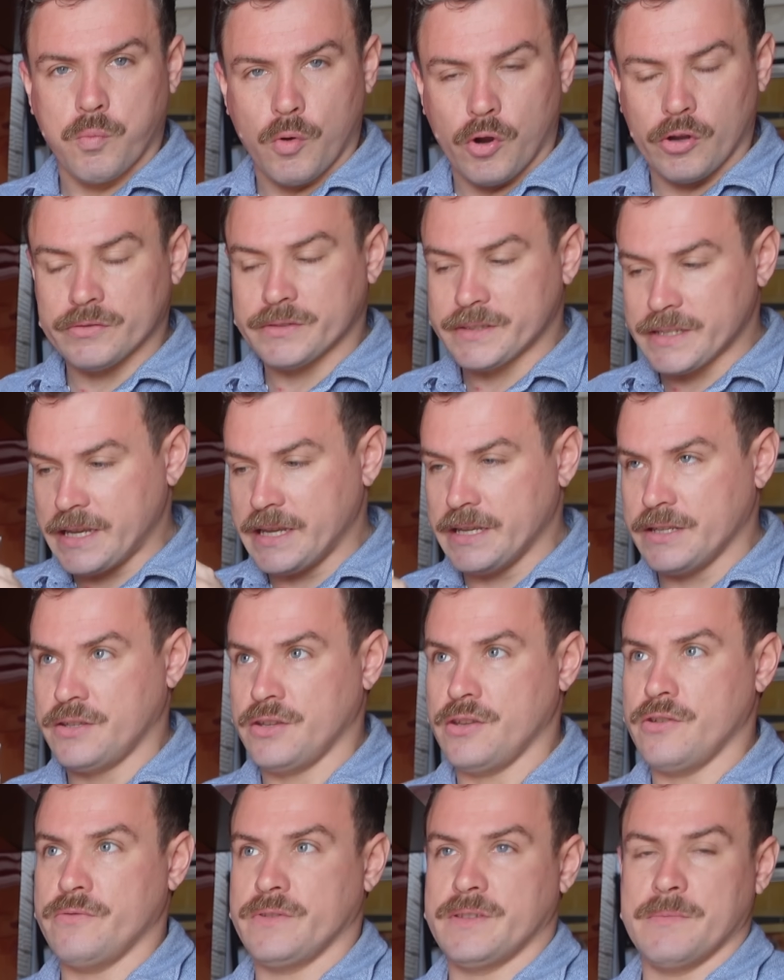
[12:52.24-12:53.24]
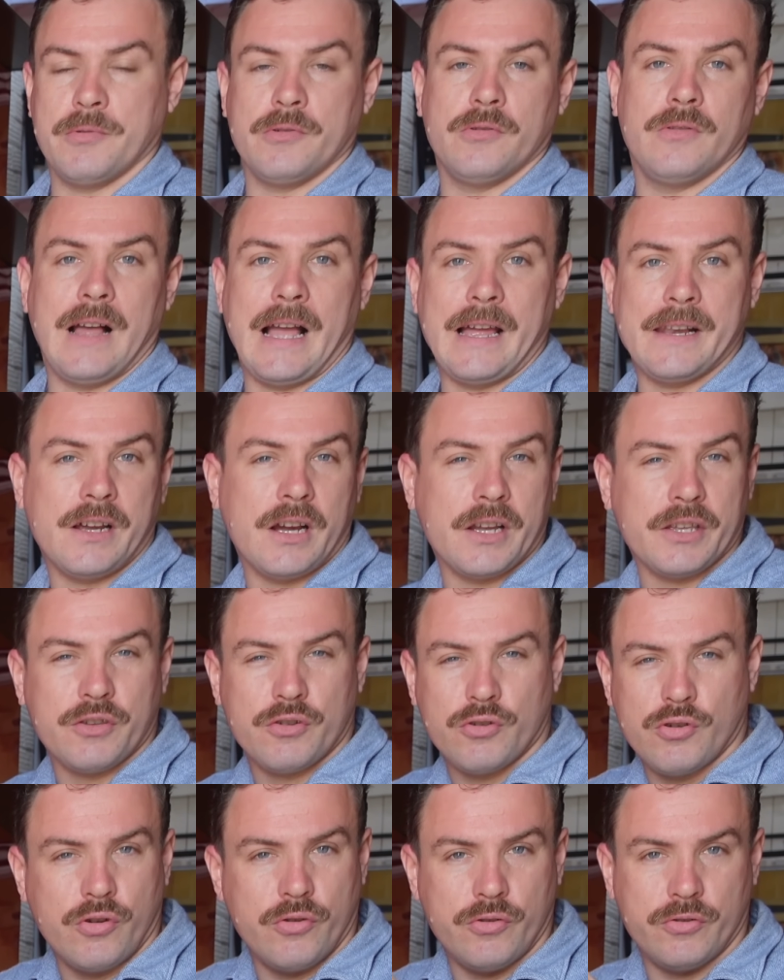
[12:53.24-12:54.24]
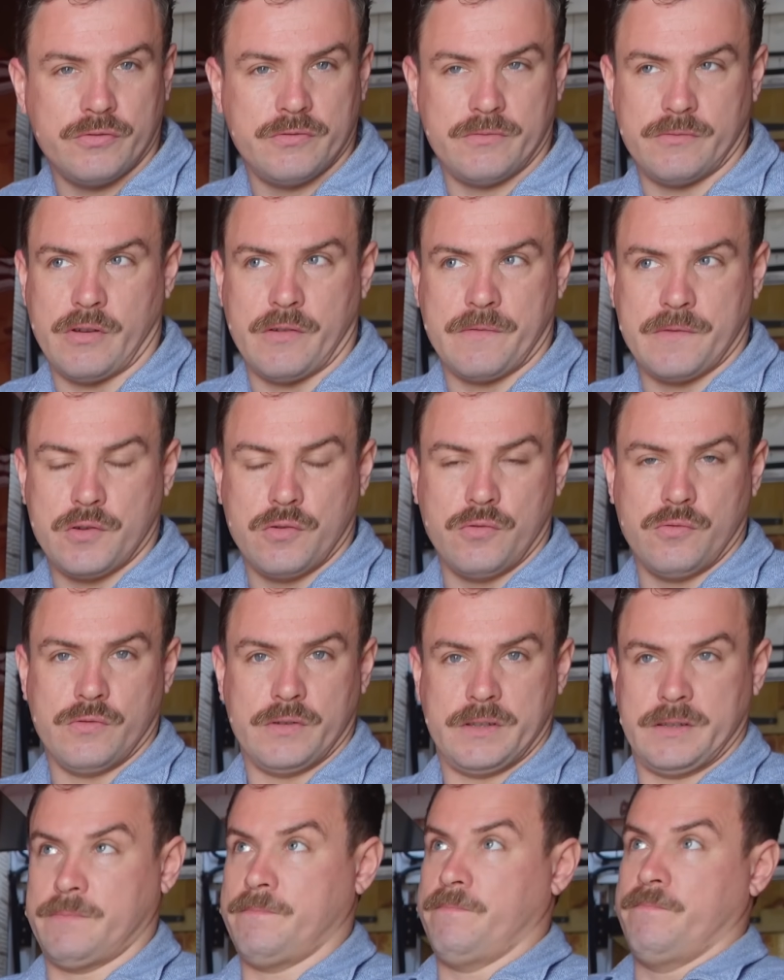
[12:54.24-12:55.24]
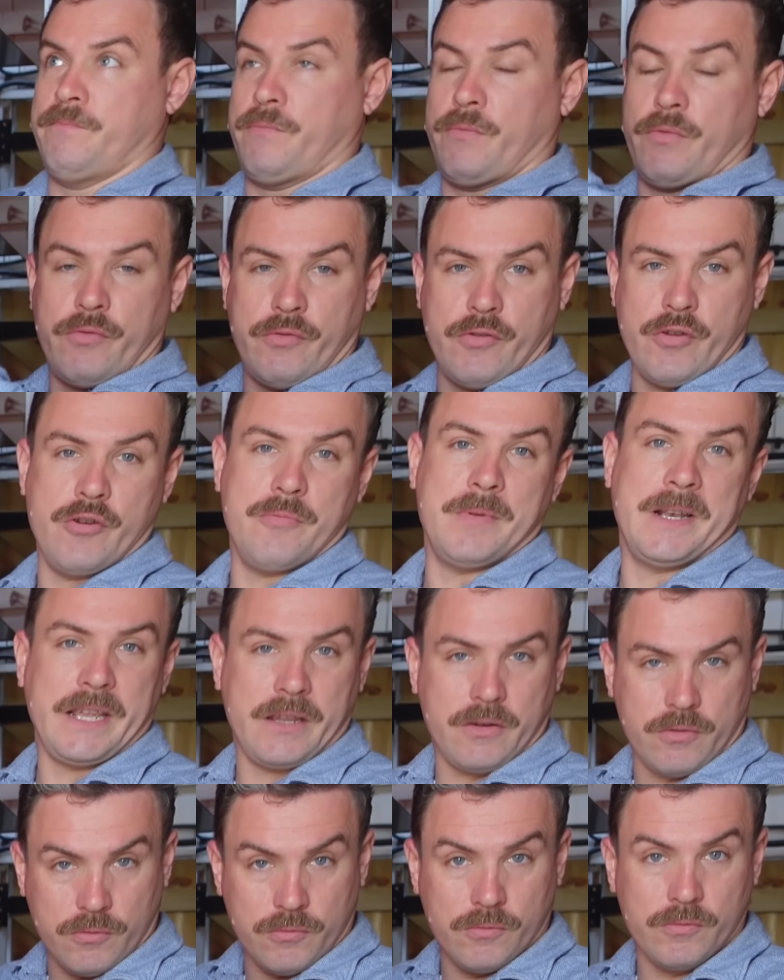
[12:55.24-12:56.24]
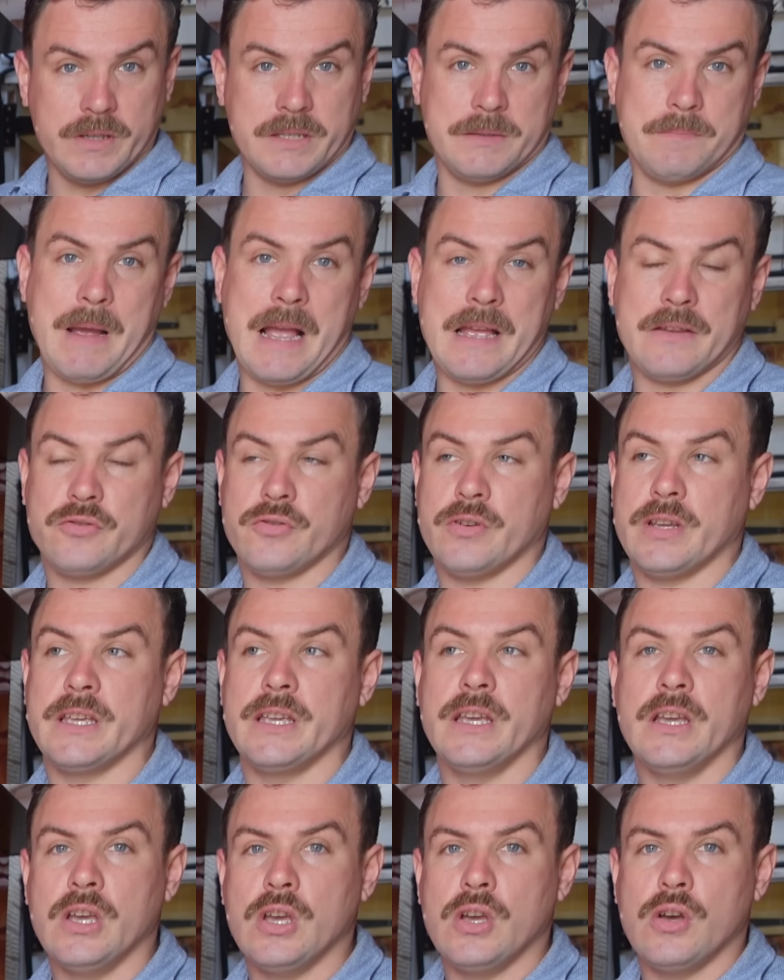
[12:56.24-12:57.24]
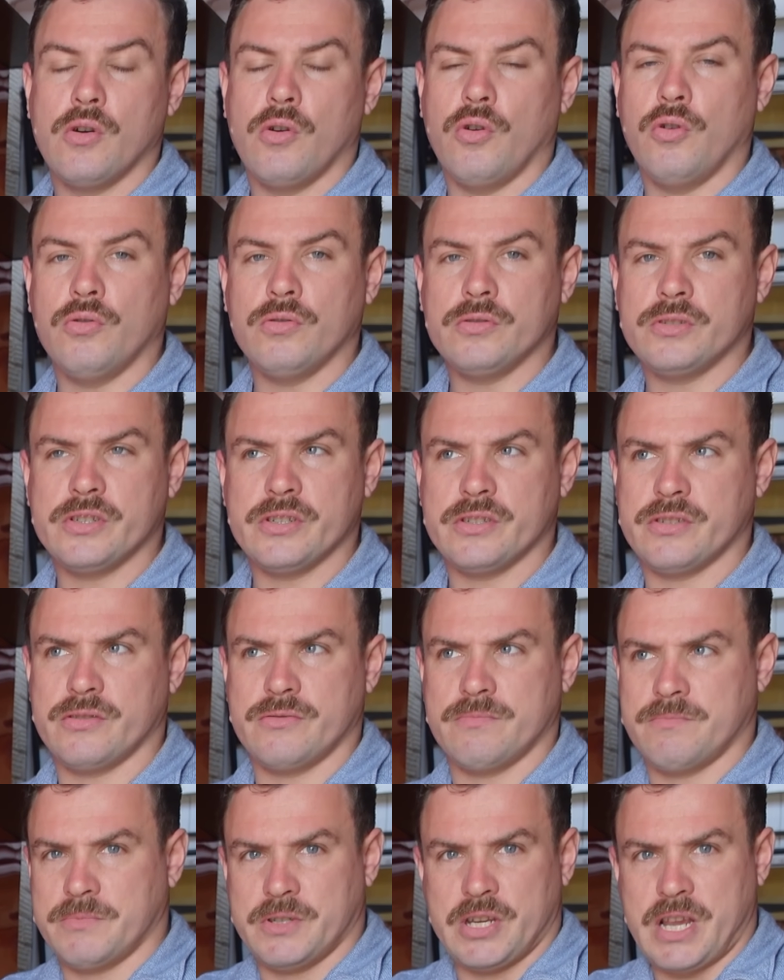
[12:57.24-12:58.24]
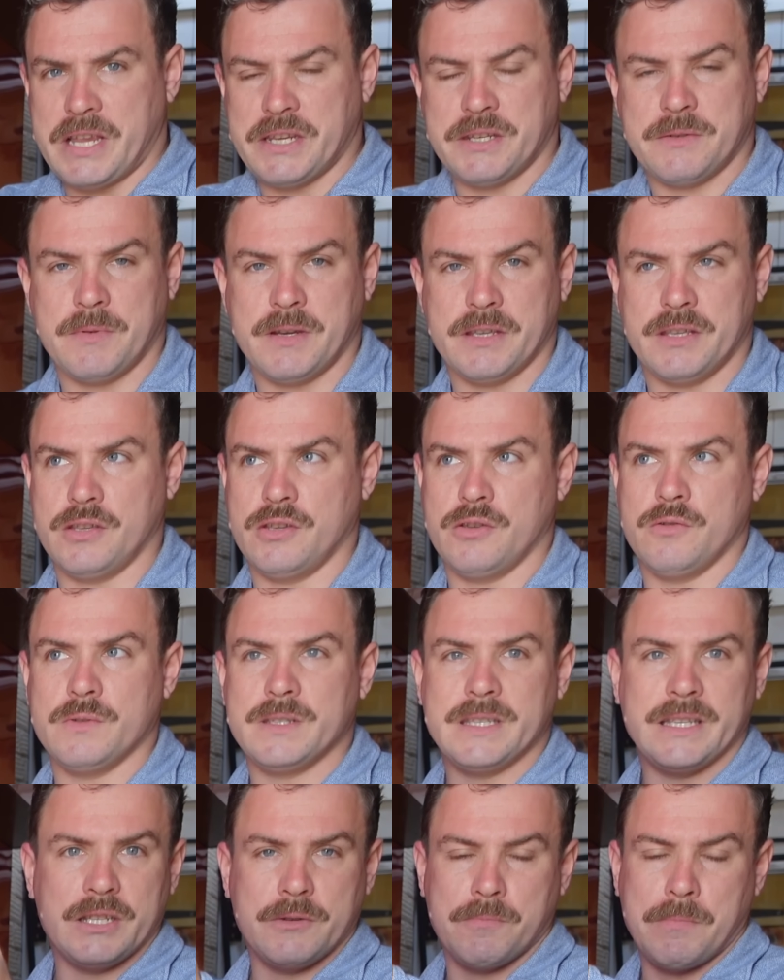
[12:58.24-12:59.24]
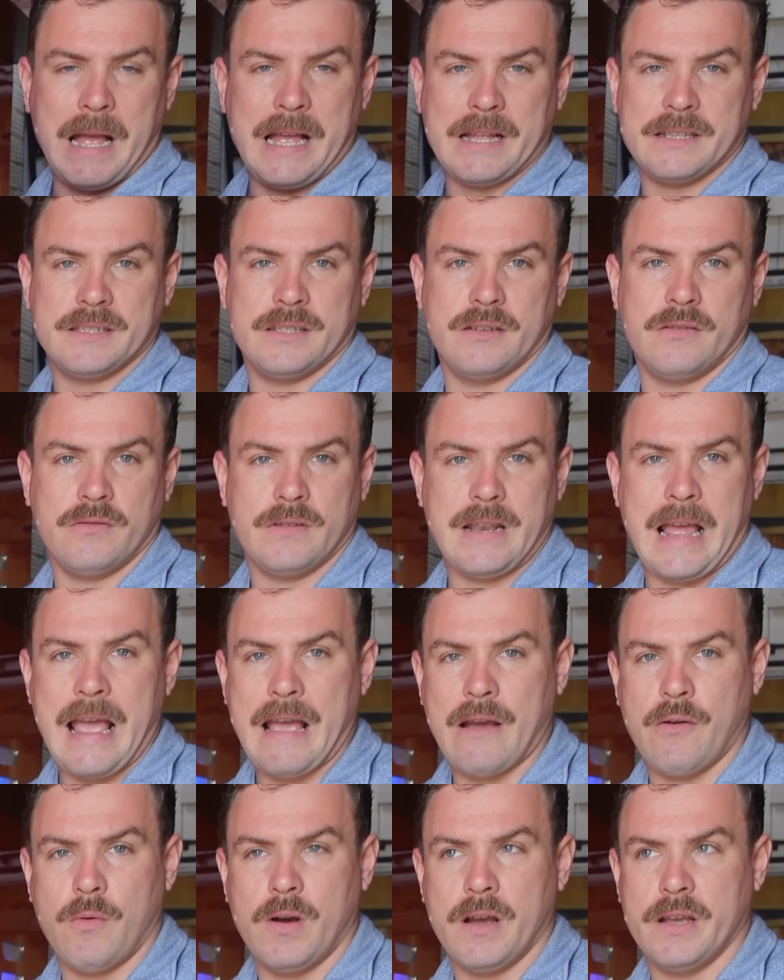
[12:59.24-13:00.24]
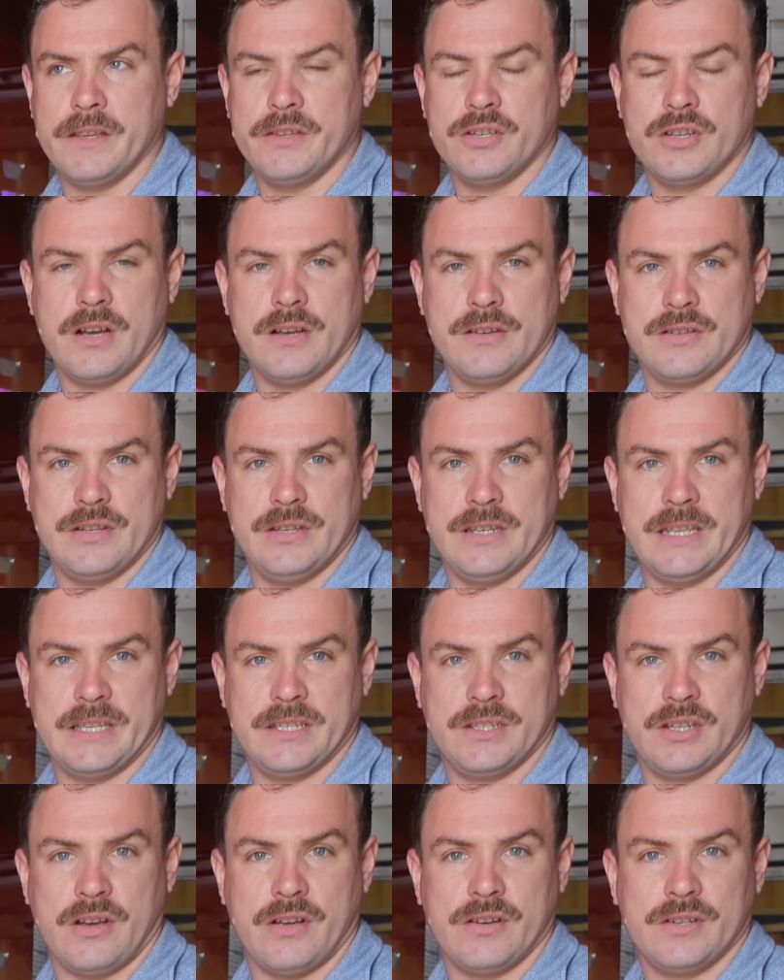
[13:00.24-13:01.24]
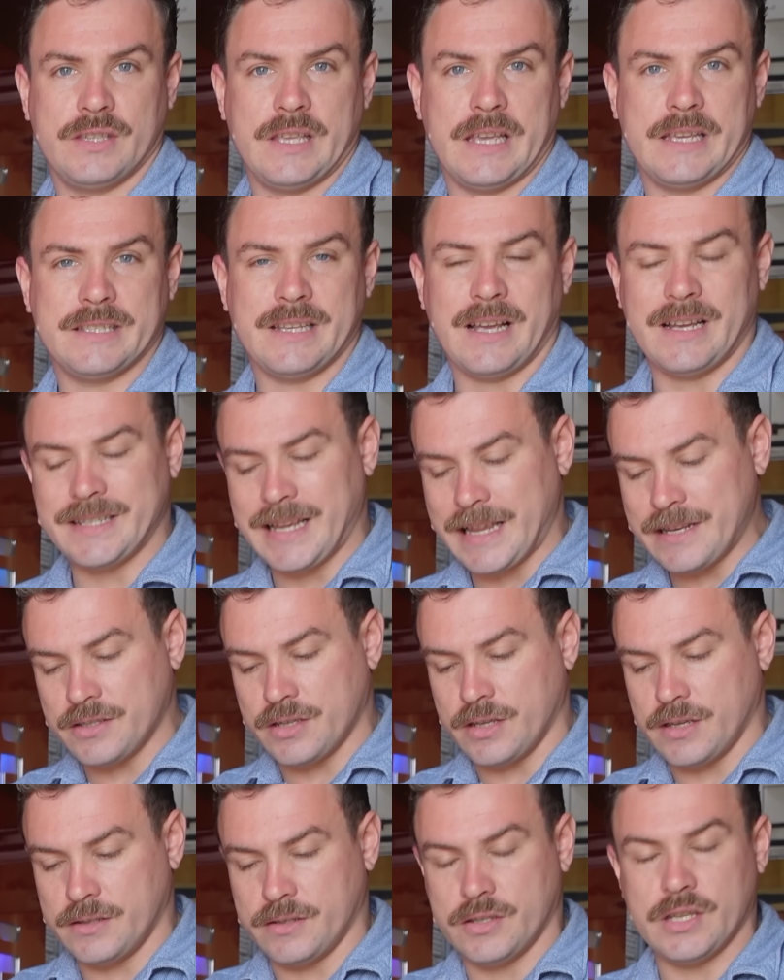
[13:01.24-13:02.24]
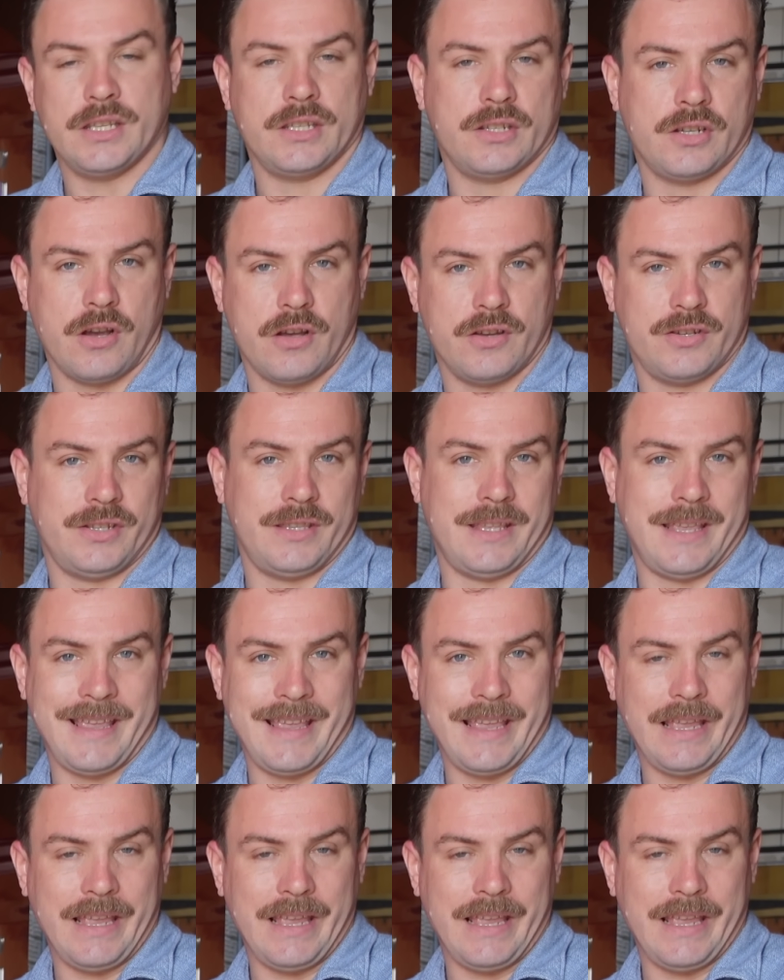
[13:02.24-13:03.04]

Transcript: what is usable, and I could, of course, thermally cool this battery, or just change my usage pattern on how I charge and discharge this. I tend to discharge in the